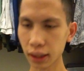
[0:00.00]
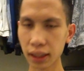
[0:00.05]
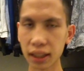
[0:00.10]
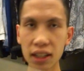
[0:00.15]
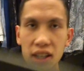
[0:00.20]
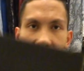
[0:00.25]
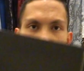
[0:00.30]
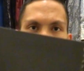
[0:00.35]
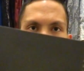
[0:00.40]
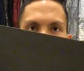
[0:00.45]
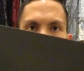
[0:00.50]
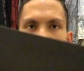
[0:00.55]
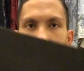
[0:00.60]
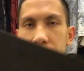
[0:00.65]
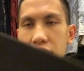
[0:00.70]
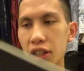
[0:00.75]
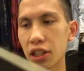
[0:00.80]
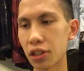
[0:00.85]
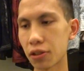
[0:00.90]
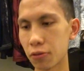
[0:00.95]
And same with
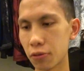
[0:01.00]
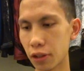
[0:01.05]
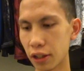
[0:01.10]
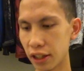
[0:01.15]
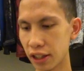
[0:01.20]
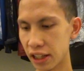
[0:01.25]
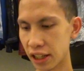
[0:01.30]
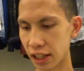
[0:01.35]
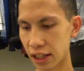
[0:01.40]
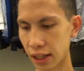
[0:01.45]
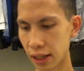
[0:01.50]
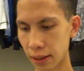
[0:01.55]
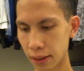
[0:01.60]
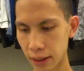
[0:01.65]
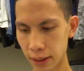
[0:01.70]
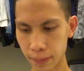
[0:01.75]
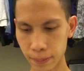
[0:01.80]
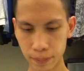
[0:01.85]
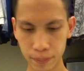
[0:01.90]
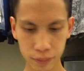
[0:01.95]
this one that I
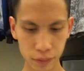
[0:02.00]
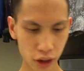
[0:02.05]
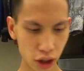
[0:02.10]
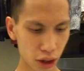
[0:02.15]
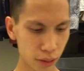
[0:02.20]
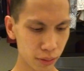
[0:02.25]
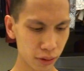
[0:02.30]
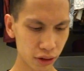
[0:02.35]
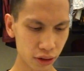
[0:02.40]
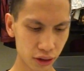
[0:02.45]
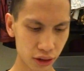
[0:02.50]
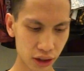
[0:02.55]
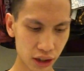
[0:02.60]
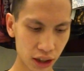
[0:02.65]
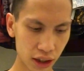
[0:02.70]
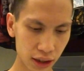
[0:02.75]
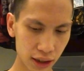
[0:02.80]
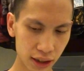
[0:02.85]
am almost